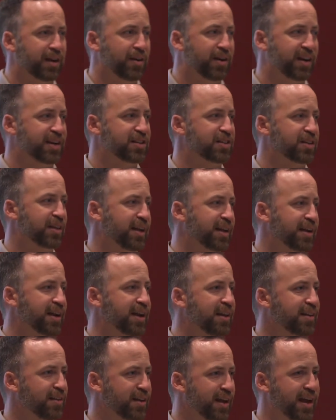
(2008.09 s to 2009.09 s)
I know I got you
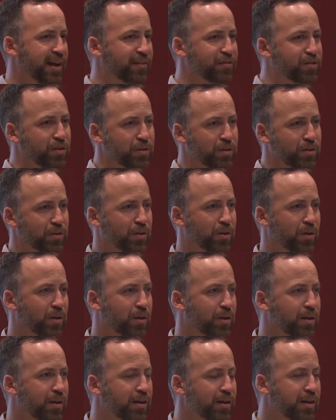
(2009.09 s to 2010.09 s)
like kind of the afternoon
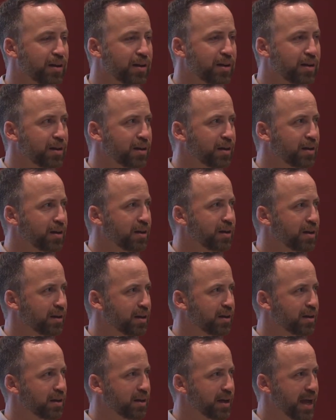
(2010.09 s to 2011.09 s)
lull.
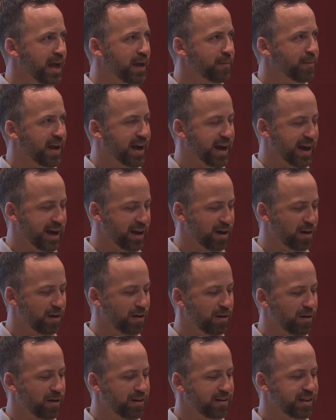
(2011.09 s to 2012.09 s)
Hey, but I
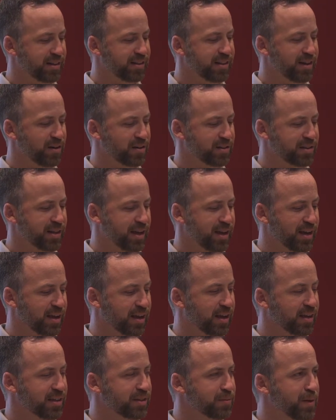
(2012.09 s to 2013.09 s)
heard that there's
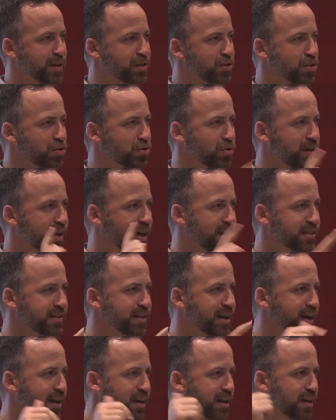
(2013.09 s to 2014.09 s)
a special treat
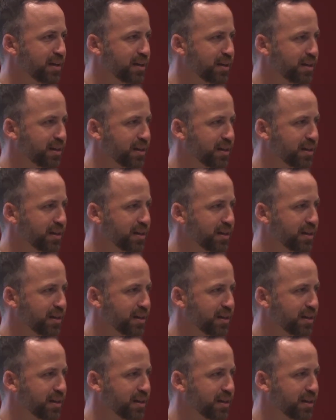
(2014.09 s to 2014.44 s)
outside.